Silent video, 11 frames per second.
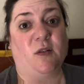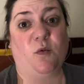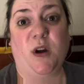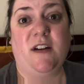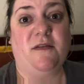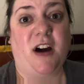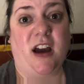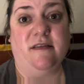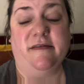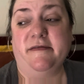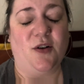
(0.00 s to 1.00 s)
Week
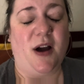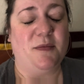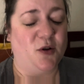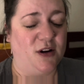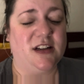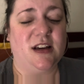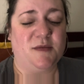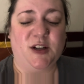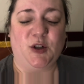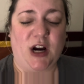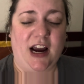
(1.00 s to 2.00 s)
5, I'm going to hit my
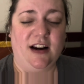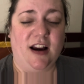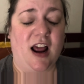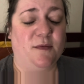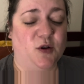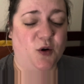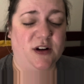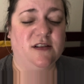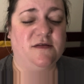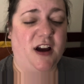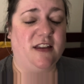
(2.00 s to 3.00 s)
stride, and I'm going
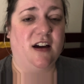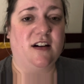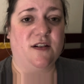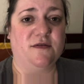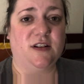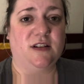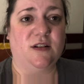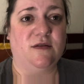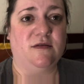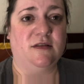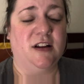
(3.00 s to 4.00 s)
to find that comfort
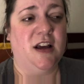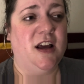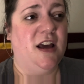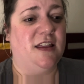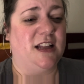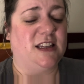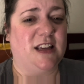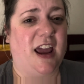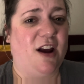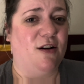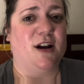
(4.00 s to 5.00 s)
zone, that
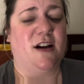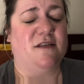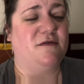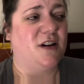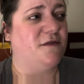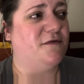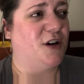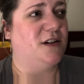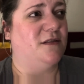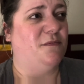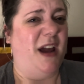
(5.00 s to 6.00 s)
area of
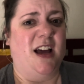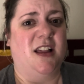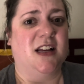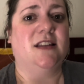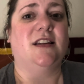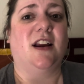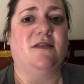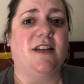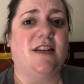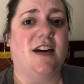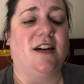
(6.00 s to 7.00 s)
comfort and balance and
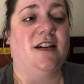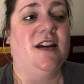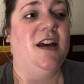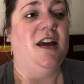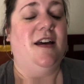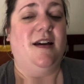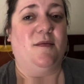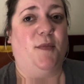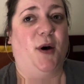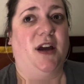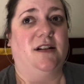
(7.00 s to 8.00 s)
everything
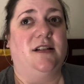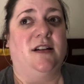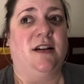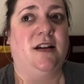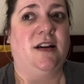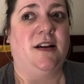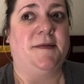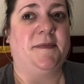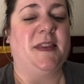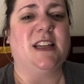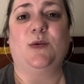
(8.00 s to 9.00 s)
but
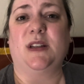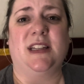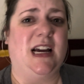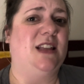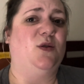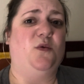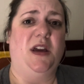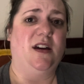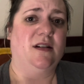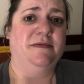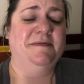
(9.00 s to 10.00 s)
this was not the week